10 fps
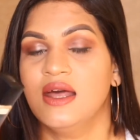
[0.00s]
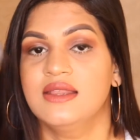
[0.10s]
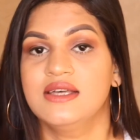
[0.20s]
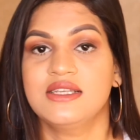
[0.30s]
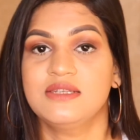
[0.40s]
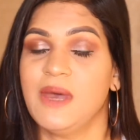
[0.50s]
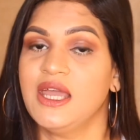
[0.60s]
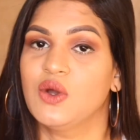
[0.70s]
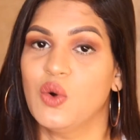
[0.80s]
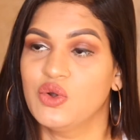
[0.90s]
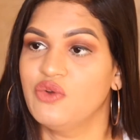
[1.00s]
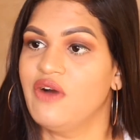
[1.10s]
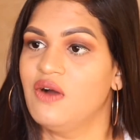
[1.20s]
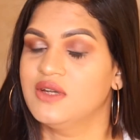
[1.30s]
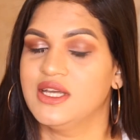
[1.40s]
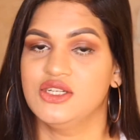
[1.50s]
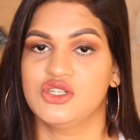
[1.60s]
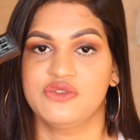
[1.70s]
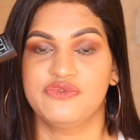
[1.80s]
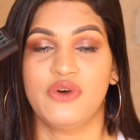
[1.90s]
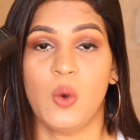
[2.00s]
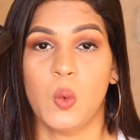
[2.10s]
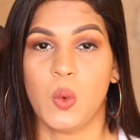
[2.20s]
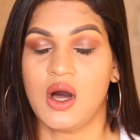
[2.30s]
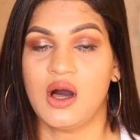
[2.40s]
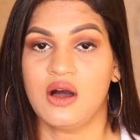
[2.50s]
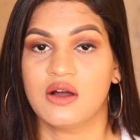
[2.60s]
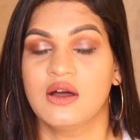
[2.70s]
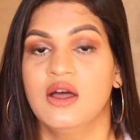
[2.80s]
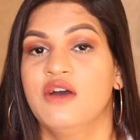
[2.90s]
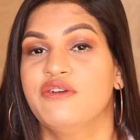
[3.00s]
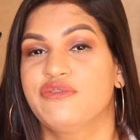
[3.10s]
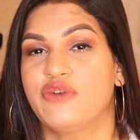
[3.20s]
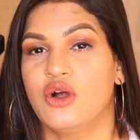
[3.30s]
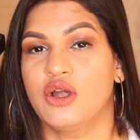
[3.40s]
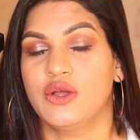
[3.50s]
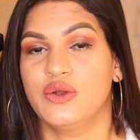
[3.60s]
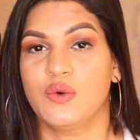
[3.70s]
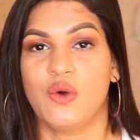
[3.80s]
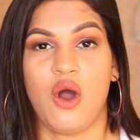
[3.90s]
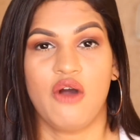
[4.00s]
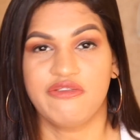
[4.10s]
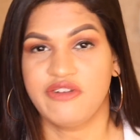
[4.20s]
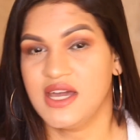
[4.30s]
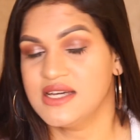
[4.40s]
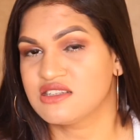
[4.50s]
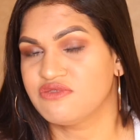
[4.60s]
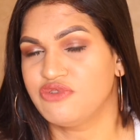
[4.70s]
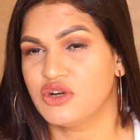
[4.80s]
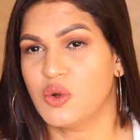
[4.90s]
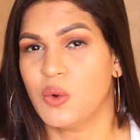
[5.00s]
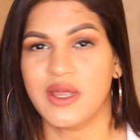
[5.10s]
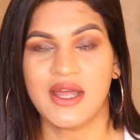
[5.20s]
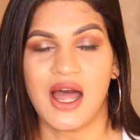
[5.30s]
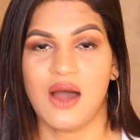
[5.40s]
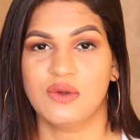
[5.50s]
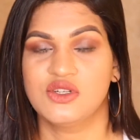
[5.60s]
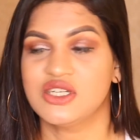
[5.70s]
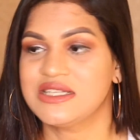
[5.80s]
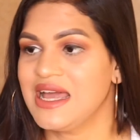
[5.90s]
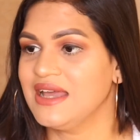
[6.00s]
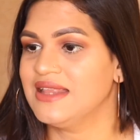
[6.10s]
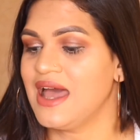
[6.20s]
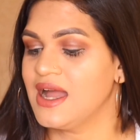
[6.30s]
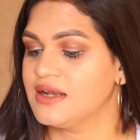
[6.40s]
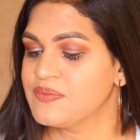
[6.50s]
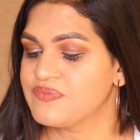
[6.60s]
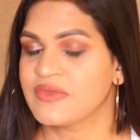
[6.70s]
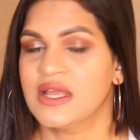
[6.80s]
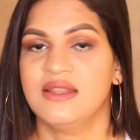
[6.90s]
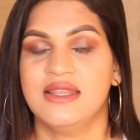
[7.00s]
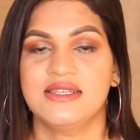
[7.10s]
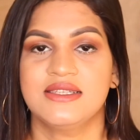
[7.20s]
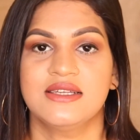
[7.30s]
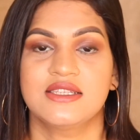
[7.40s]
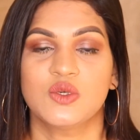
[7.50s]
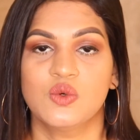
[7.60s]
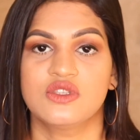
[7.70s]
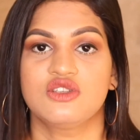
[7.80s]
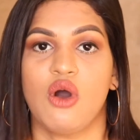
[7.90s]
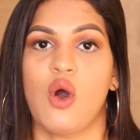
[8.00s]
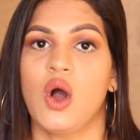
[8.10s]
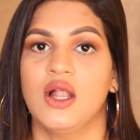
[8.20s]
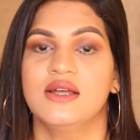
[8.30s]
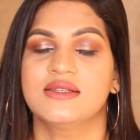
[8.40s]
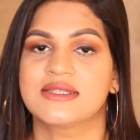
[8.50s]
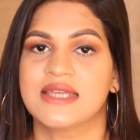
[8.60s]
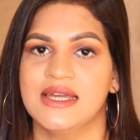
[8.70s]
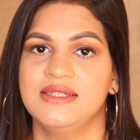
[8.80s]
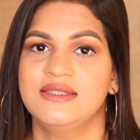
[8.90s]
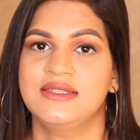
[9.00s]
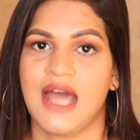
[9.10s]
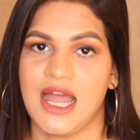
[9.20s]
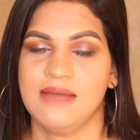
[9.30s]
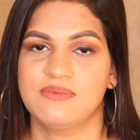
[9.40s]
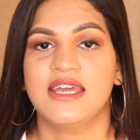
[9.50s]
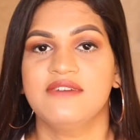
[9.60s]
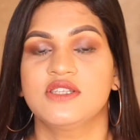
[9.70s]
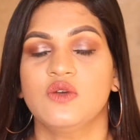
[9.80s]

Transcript: This is my go-to foundation for work, for, you know, office, for going out, just like that. This suits all skin types, gives